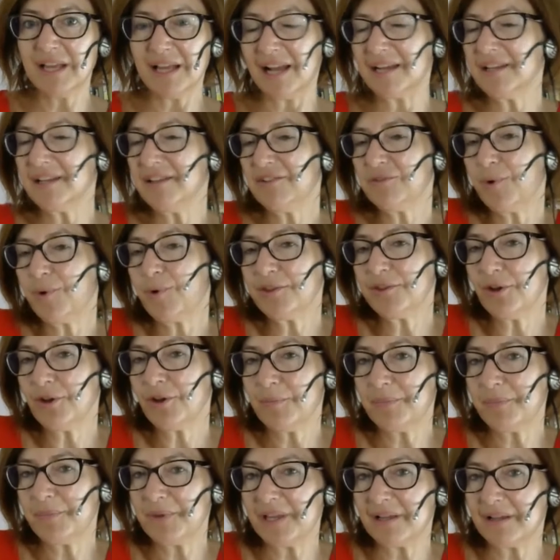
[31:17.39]
and it's one
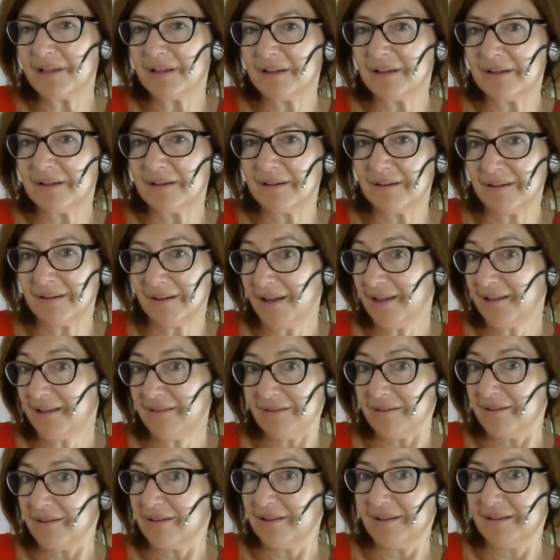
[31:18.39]
topic, right?